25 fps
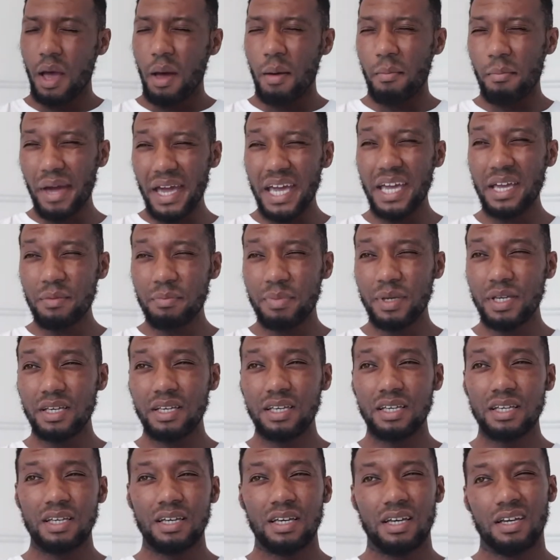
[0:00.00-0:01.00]

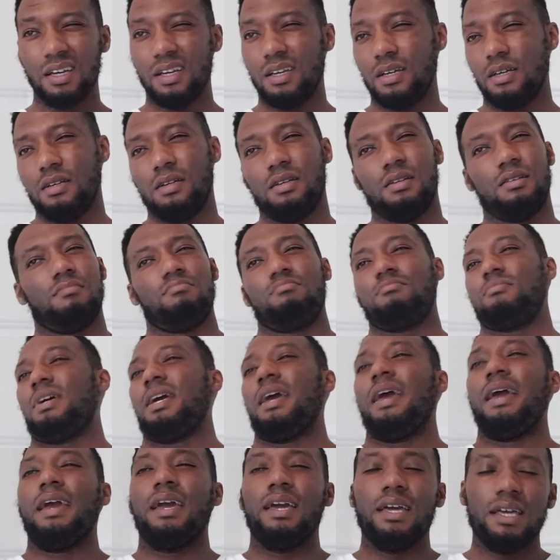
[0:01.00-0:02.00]
Maybe
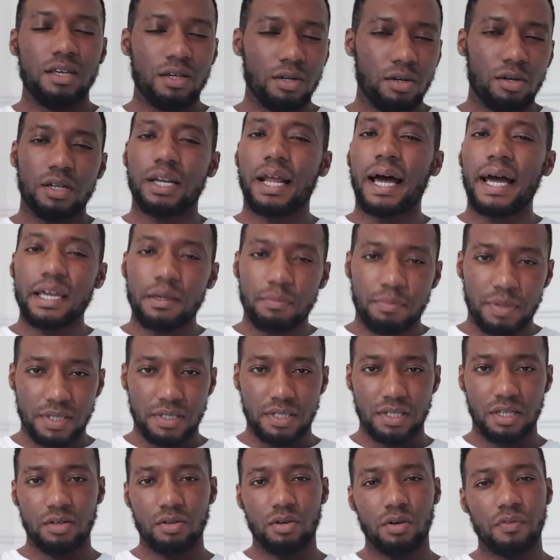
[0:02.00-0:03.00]
80 or
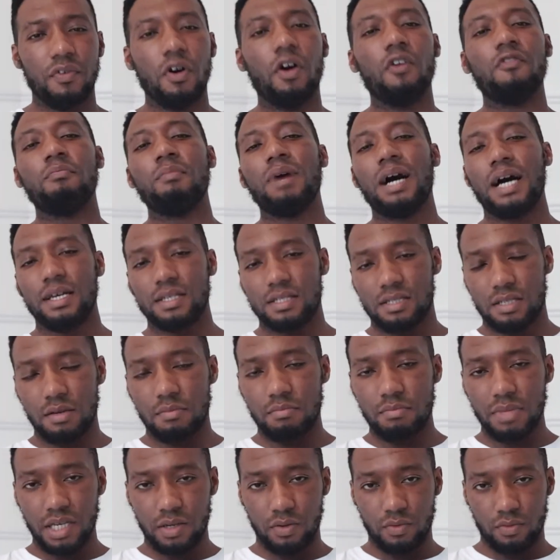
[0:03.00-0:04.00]
90% of, of Mice
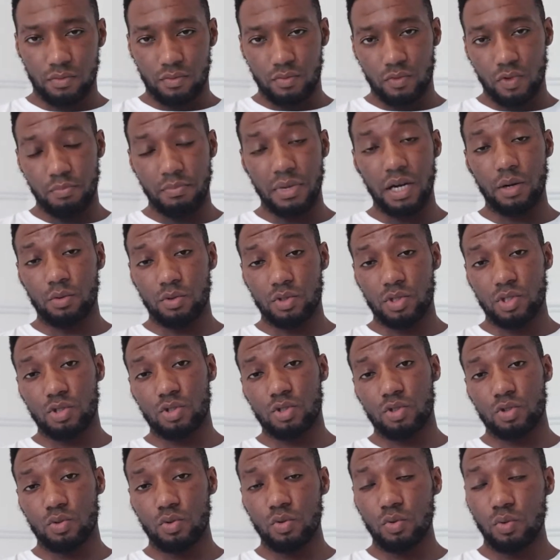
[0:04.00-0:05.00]
and Men when man was in
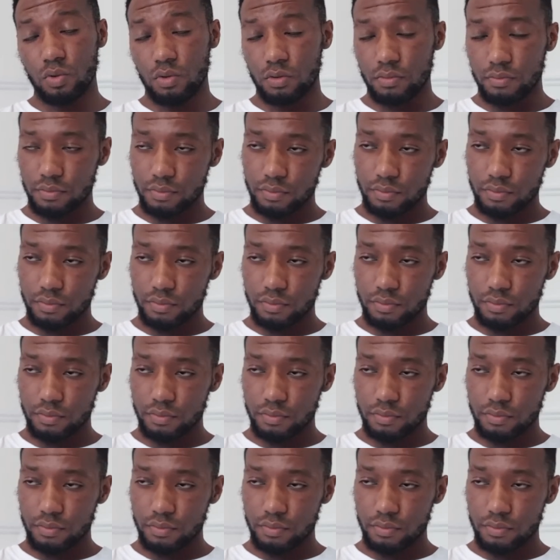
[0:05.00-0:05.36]
school.